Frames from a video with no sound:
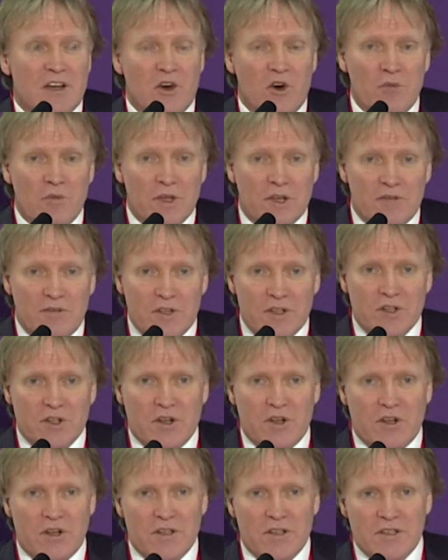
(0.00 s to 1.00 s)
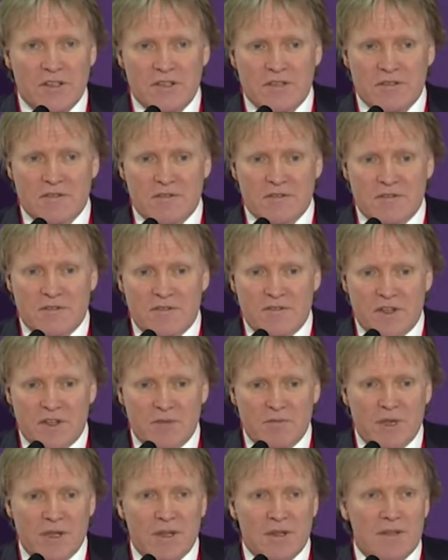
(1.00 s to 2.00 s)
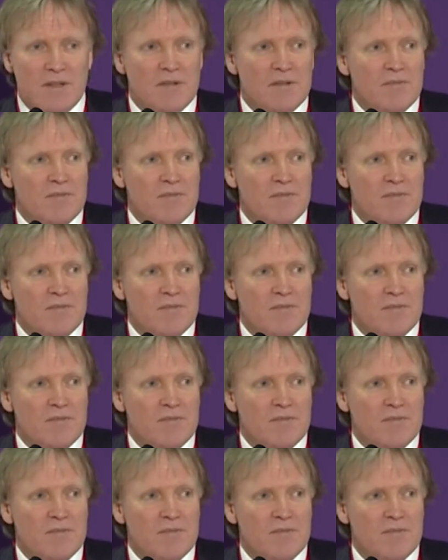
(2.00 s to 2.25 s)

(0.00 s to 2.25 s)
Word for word: omega fish oils, vitamin